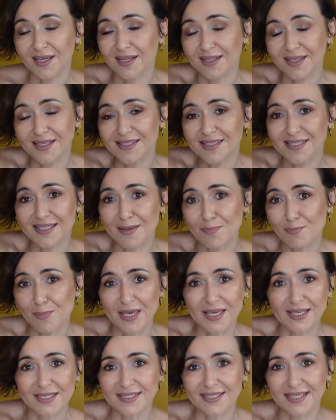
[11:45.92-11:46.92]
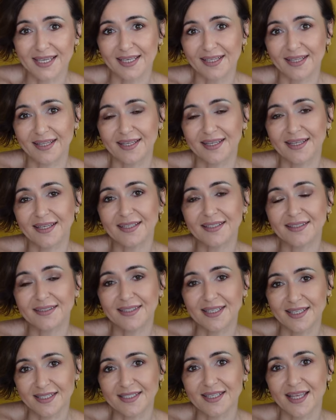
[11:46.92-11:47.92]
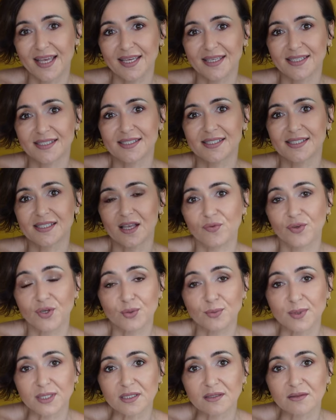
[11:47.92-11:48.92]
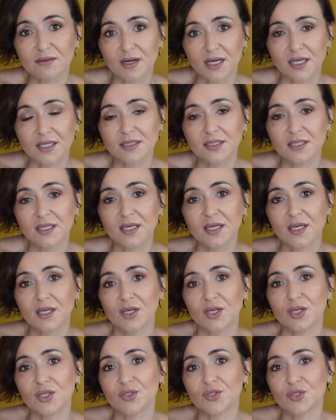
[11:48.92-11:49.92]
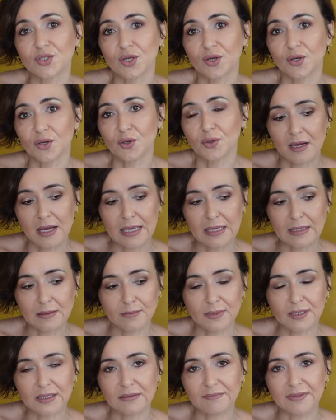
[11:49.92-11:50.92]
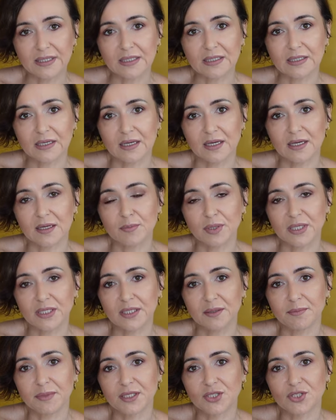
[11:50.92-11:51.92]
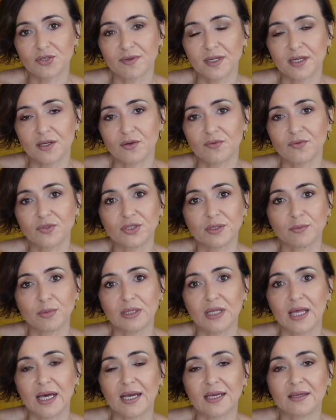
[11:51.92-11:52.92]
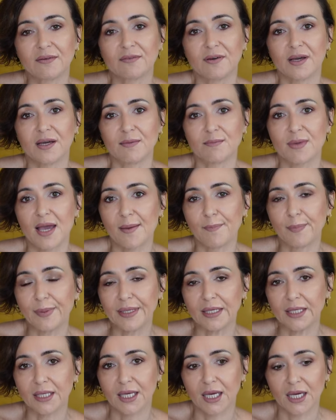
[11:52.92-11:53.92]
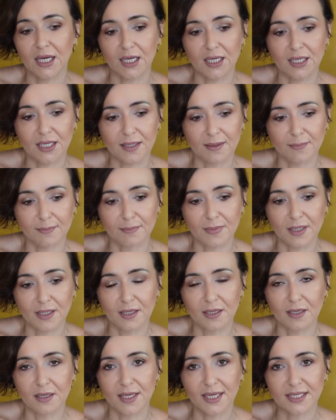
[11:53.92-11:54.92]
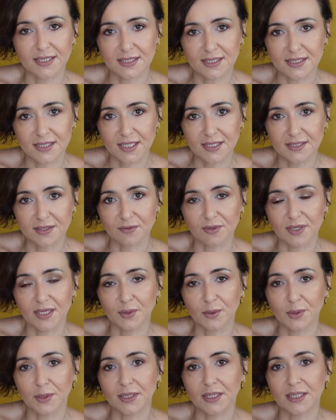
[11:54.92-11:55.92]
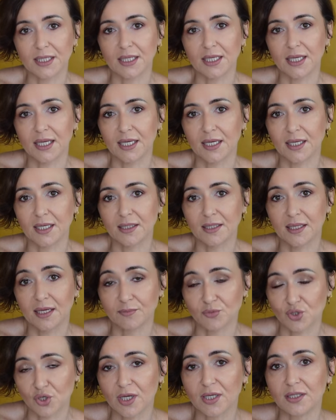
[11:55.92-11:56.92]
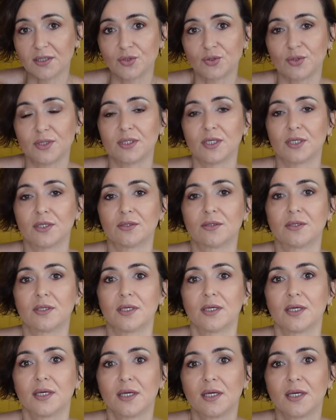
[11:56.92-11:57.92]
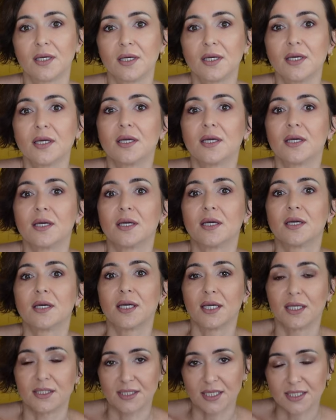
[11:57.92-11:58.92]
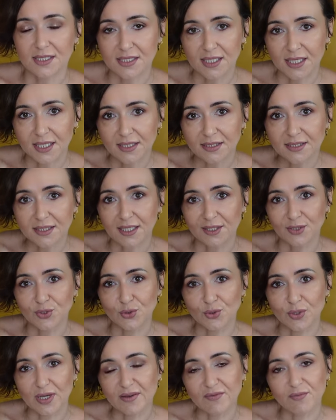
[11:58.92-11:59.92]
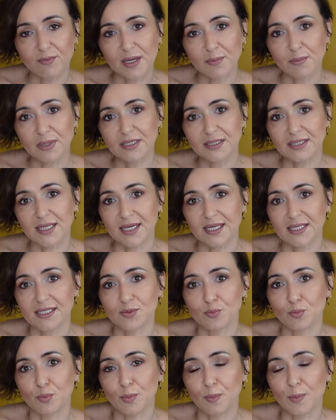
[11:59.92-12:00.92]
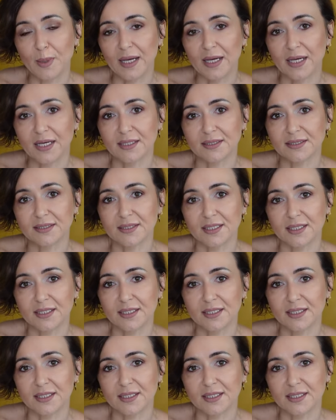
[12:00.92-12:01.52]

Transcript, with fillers: that's the biggest killer these days human right so I am living a pretty much very comfortable life. I'm happy, I am uh, exercising regularly and I'm trying to eat healthy. As I said, I do have my bad days, but